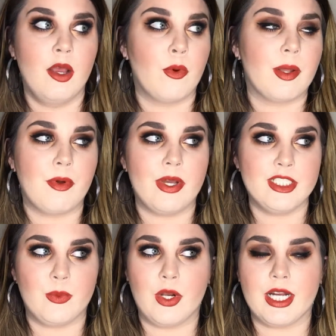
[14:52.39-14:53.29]
When I'm
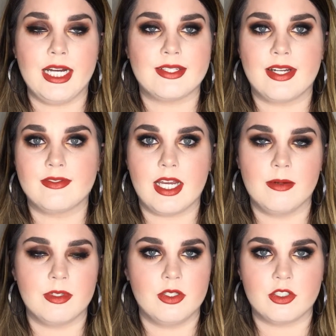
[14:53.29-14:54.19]
going to work, I don't have
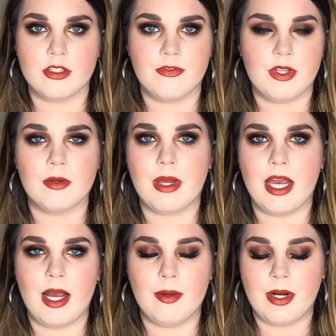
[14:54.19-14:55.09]
time to usually fill in
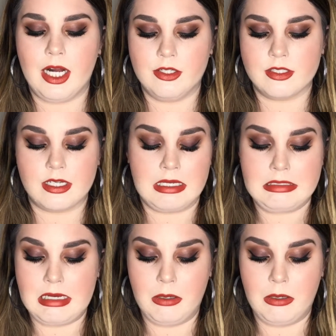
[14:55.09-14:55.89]
my eyebrows because